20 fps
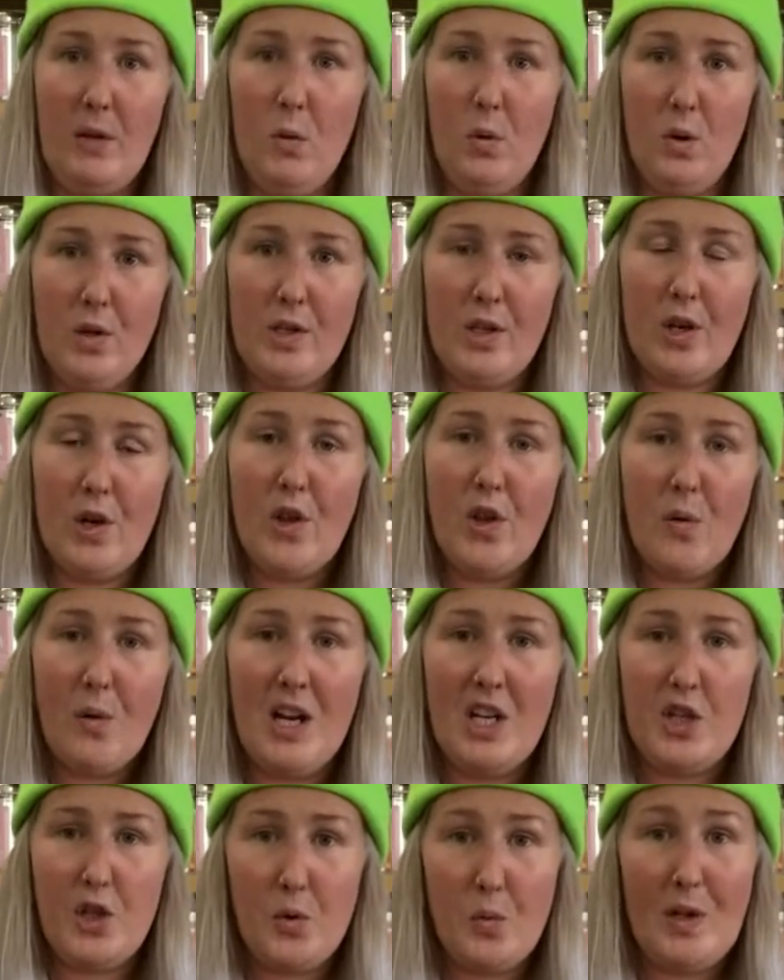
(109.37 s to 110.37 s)
water,
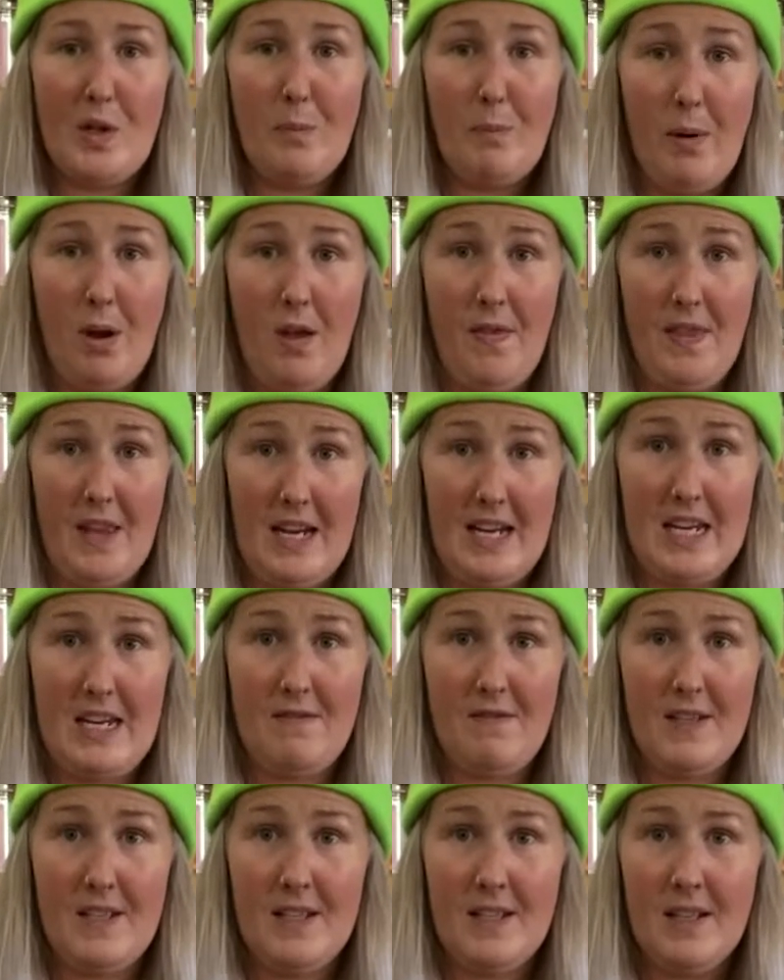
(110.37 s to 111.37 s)
otherwise you will burn the
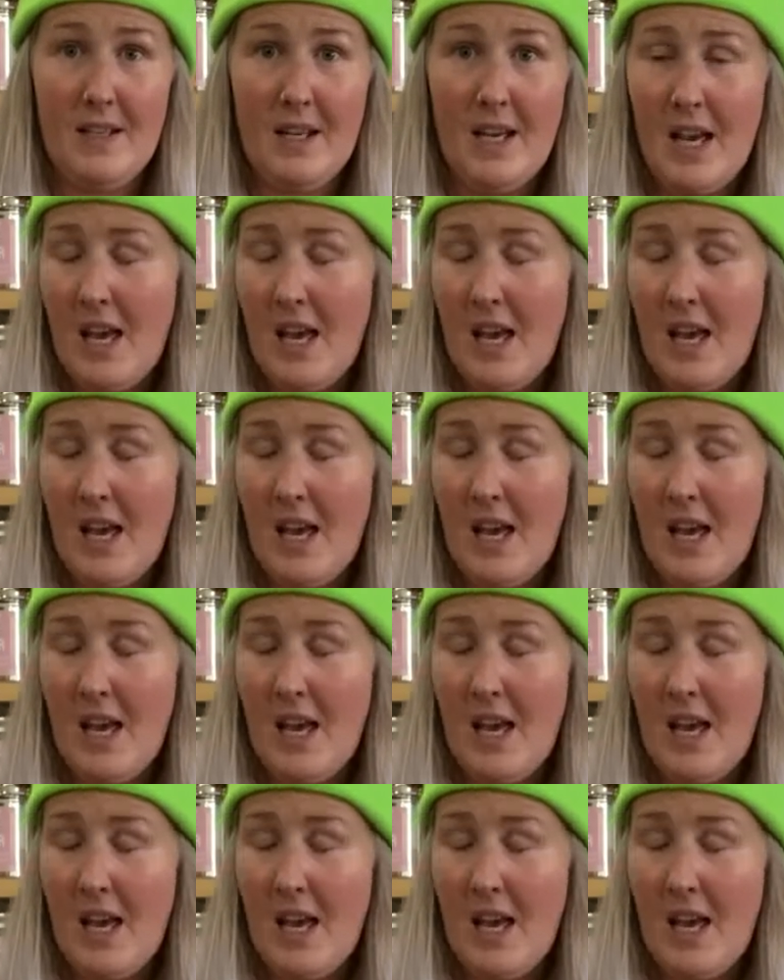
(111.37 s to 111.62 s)
leaves.